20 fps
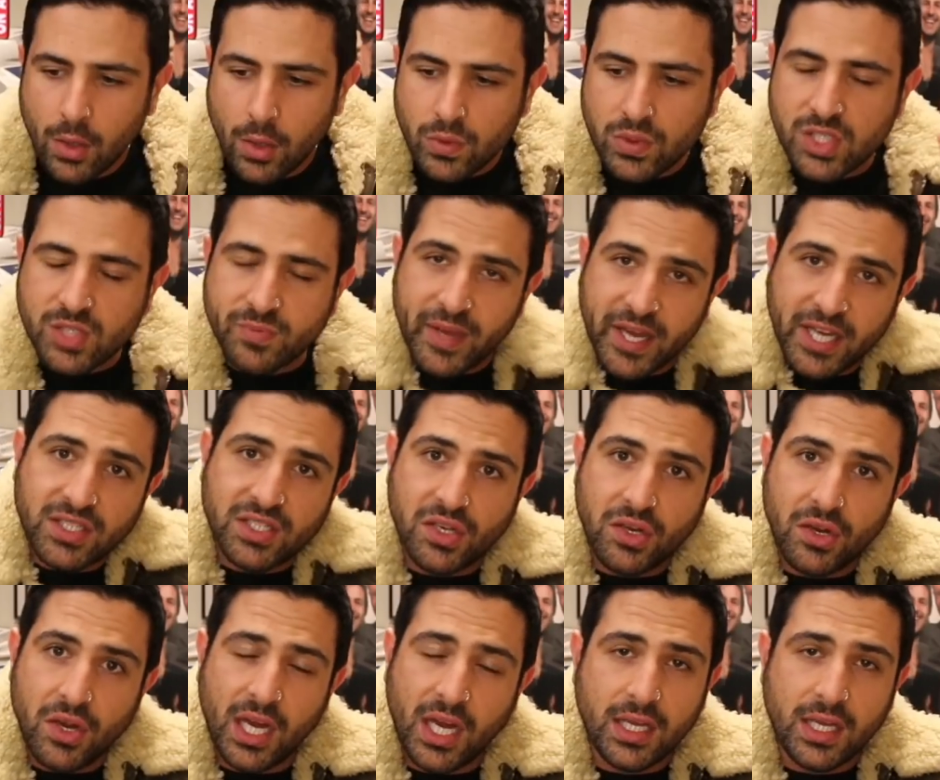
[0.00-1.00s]
We'll speak to
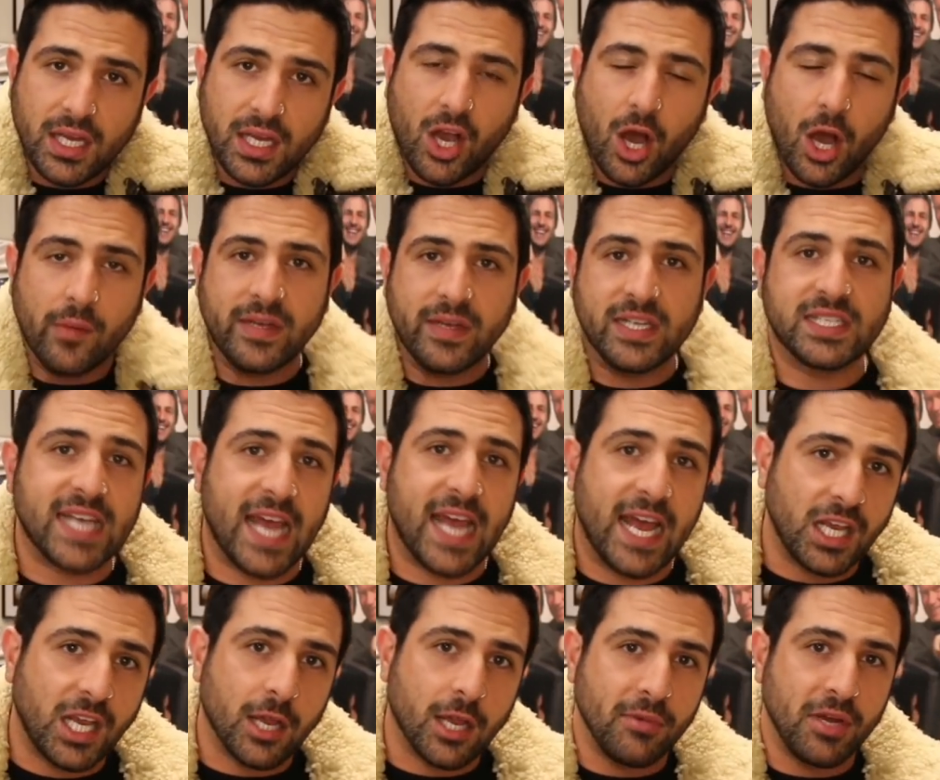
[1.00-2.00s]
you in the comments
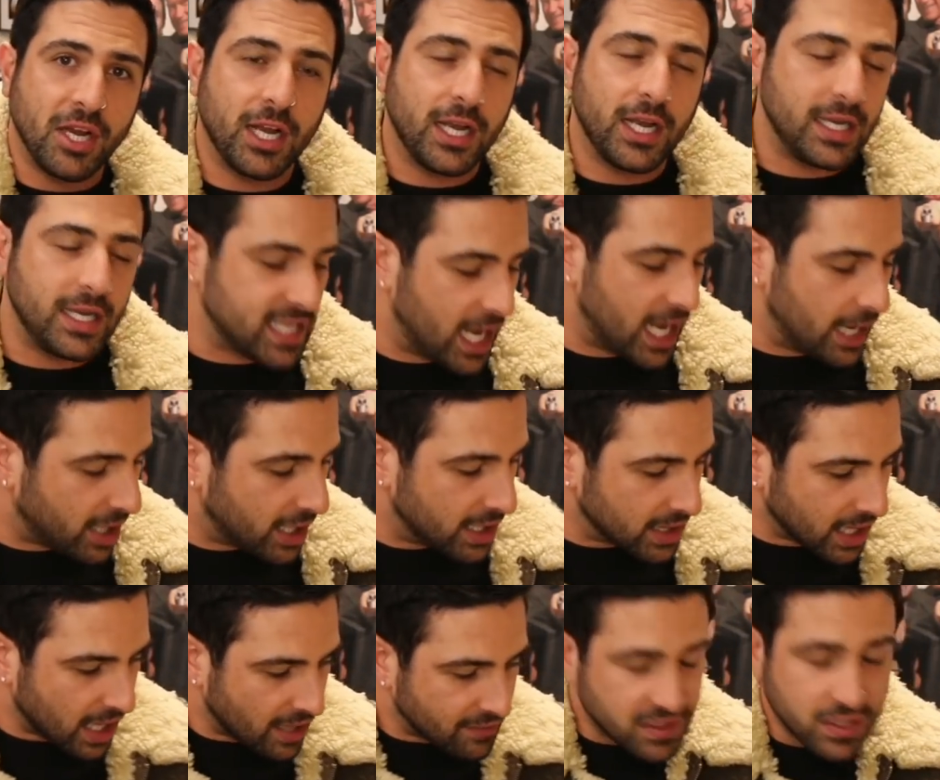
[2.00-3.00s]
and the community tab. I
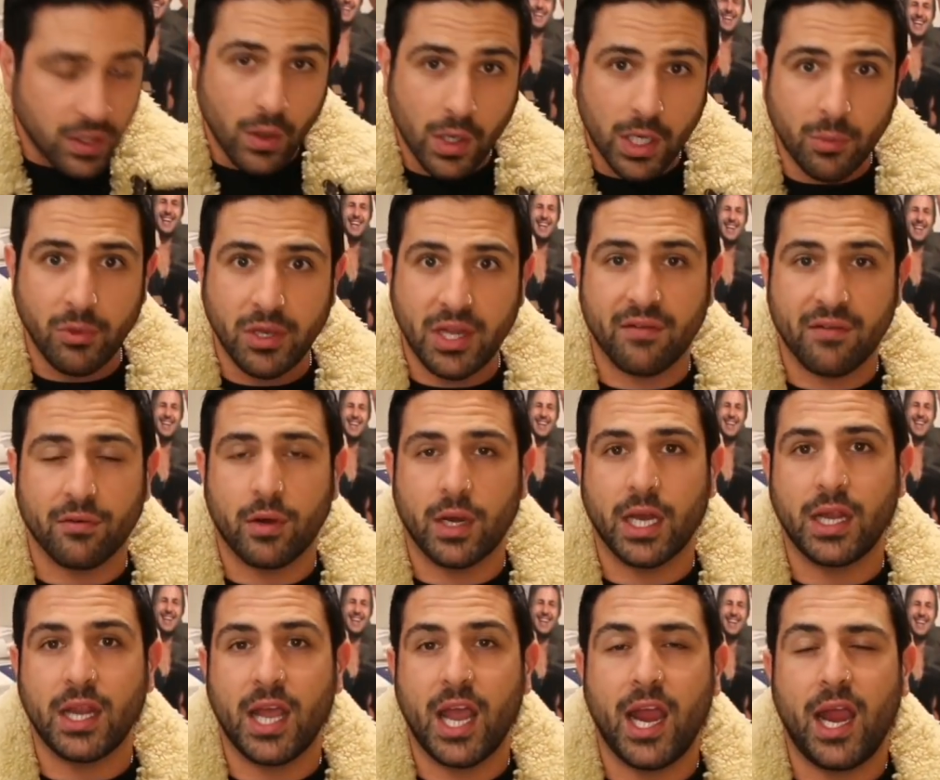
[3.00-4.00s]
love talking with everyone
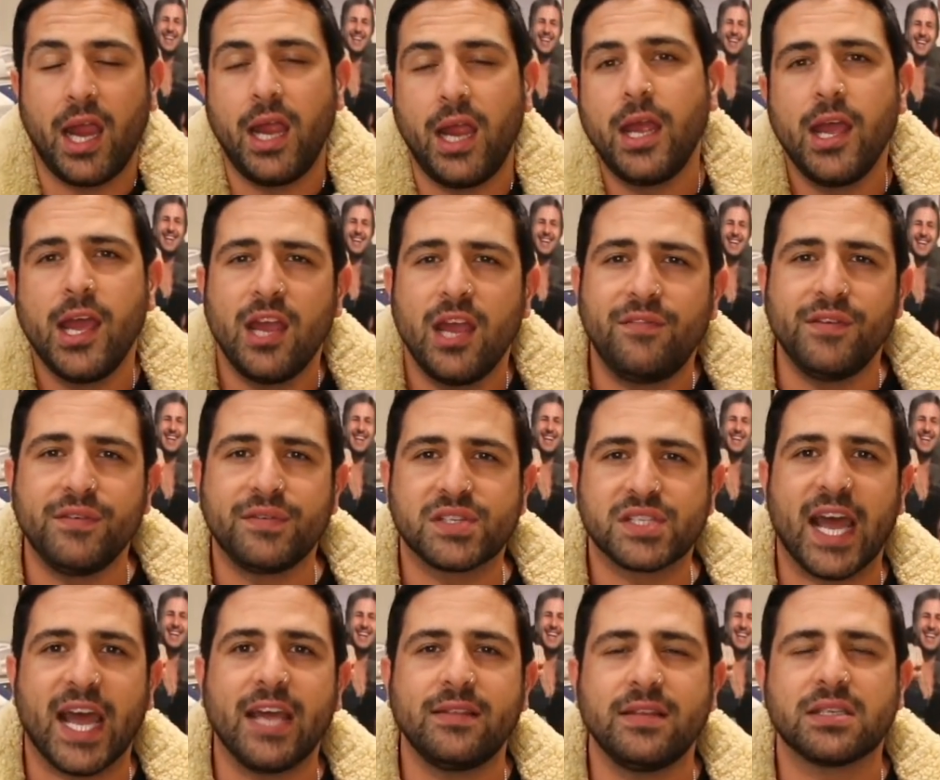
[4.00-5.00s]
in there. If you've
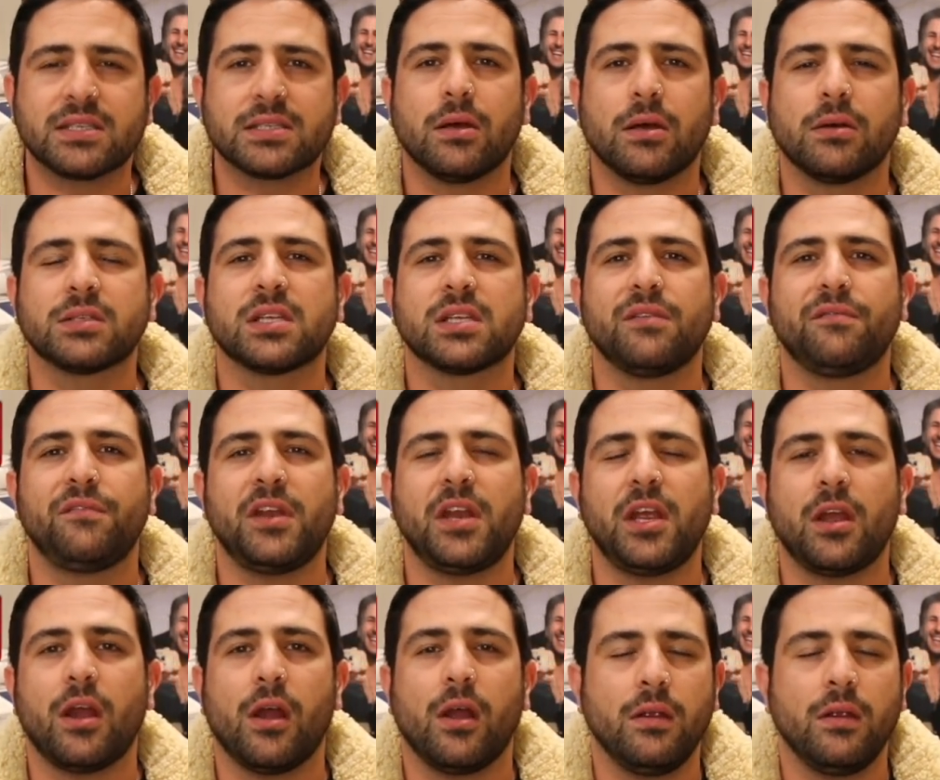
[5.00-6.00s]
stayed this long to the
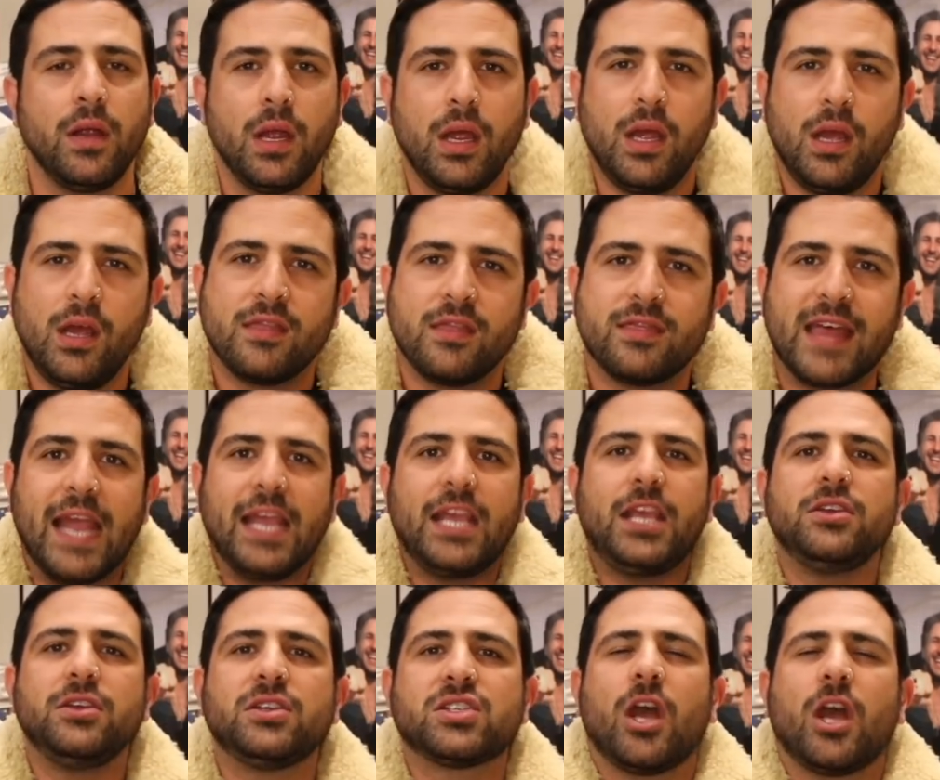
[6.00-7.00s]
video,
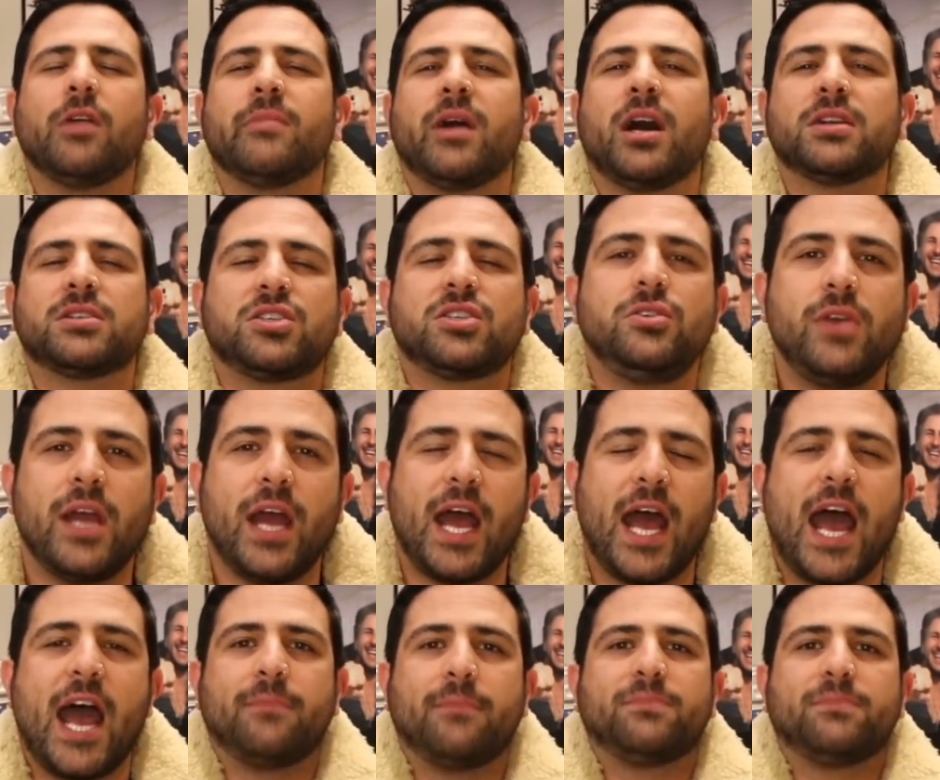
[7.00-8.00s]
thank you so much. You
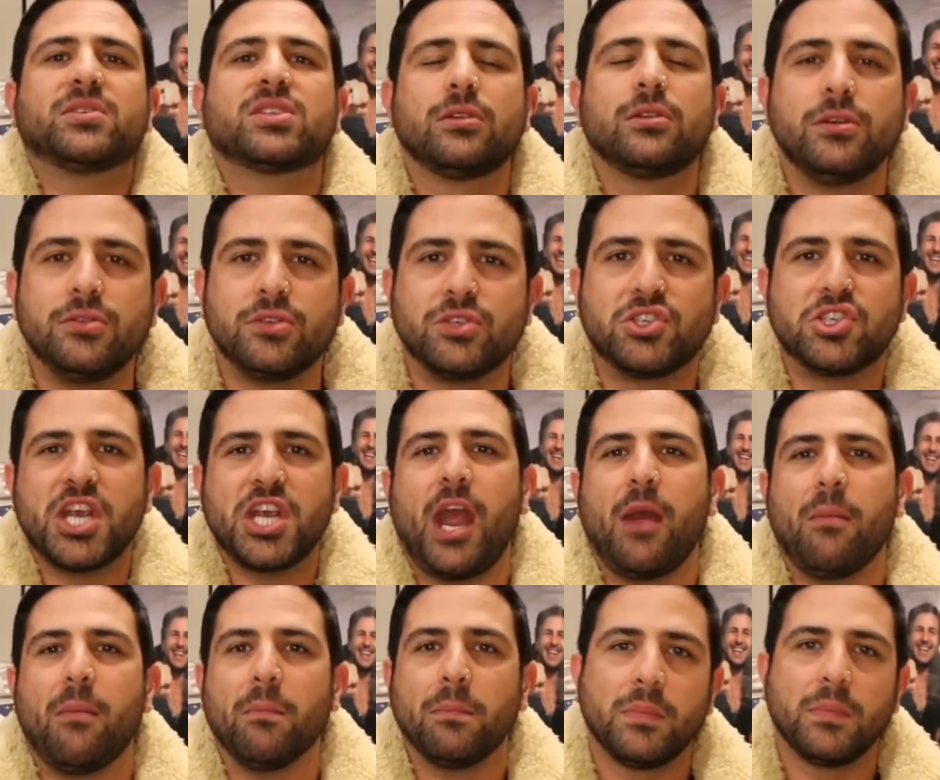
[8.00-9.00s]
absolute
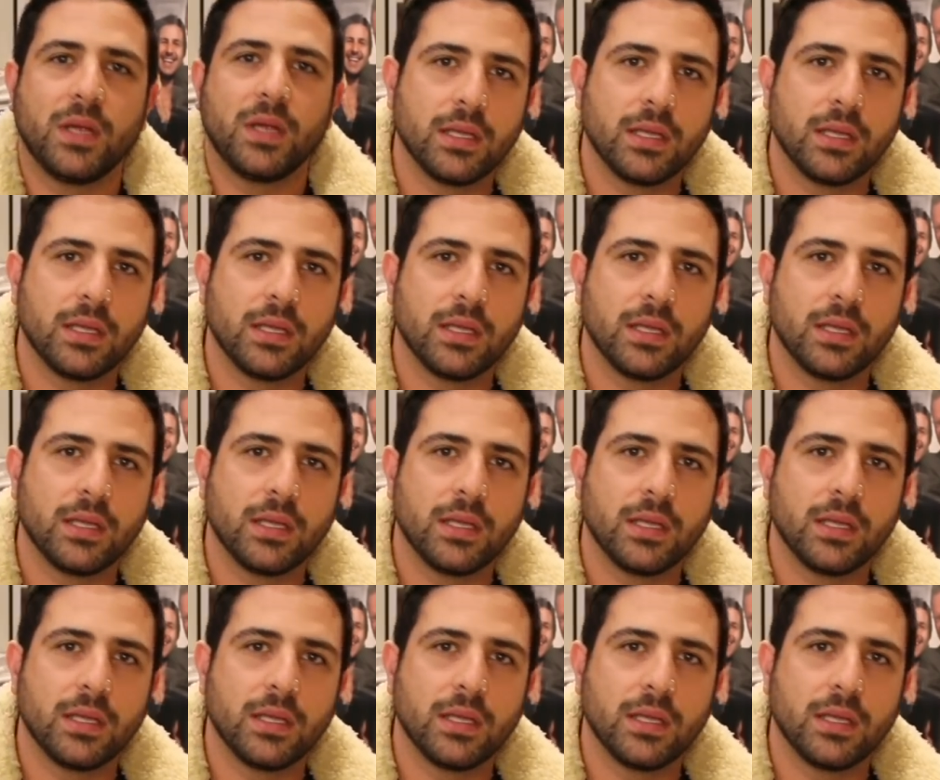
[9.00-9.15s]
gem.